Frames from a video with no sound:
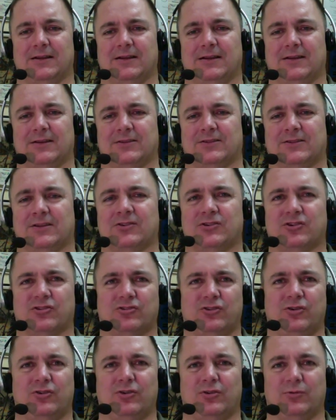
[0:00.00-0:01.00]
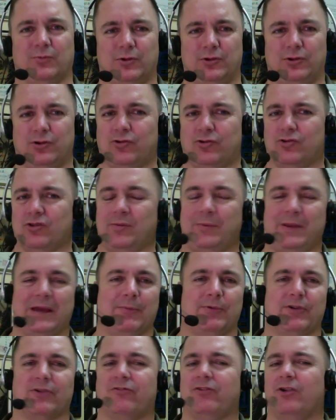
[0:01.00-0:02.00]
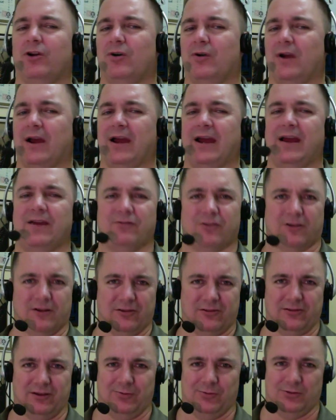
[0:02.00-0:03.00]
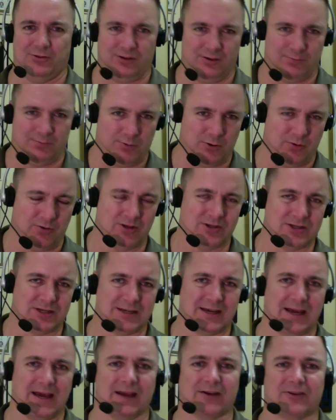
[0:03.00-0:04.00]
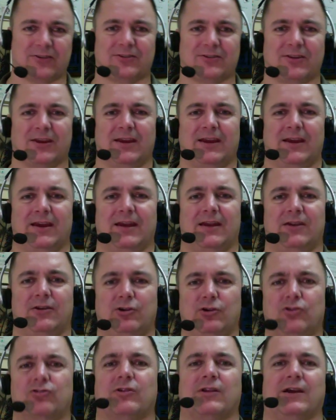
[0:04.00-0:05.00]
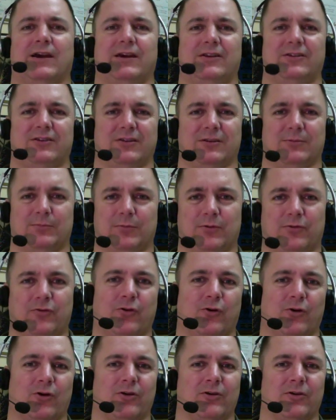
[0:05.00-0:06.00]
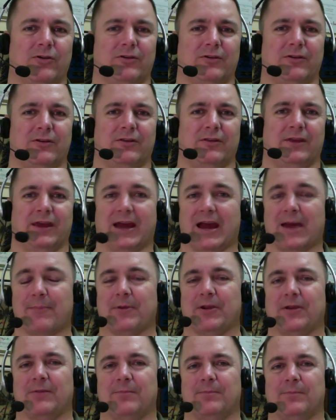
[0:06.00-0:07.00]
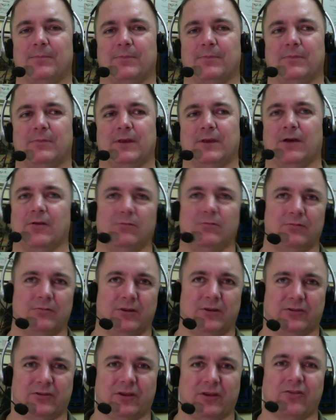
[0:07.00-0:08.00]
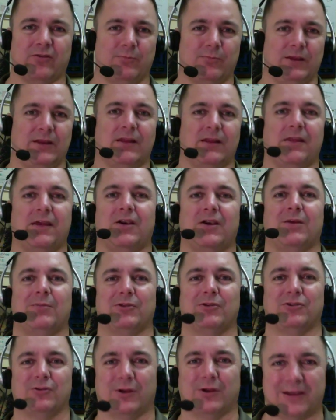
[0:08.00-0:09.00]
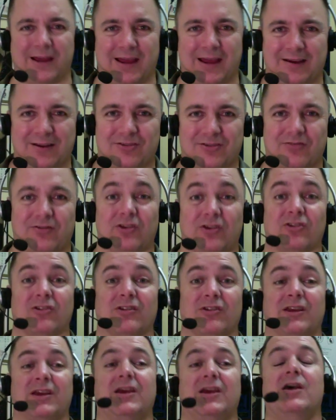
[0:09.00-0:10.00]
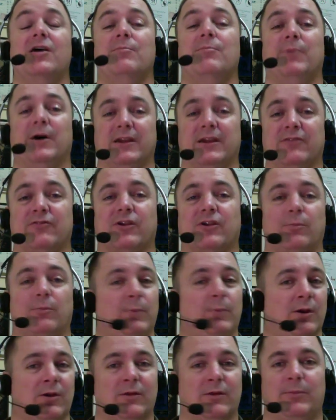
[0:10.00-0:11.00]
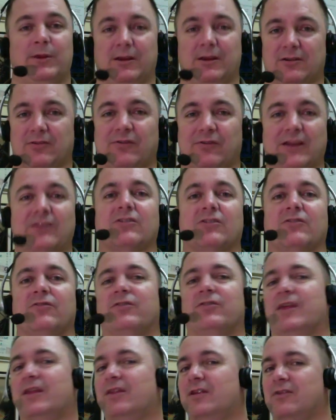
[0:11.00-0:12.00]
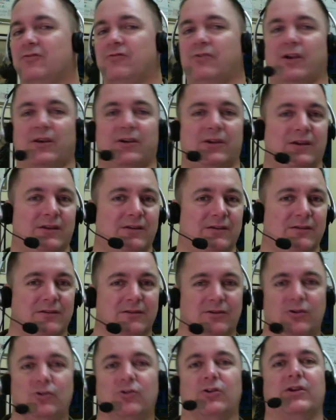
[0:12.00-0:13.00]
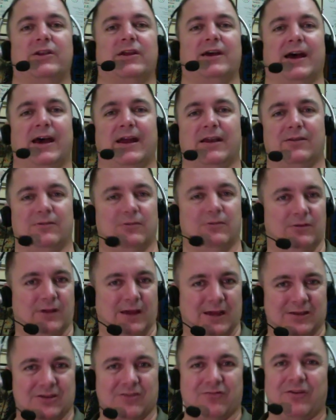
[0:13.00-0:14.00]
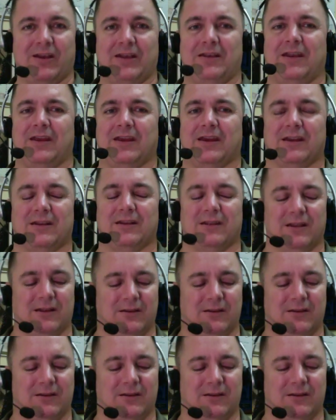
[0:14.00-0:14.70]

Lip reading: such a student will usually be able to flow effortlessly with the opponent's attacks, neutralizing them before they happen. Now, this doesn't mean that they're able to attack as efficiently, but if they're merely being defensive, then they're very good at defending and at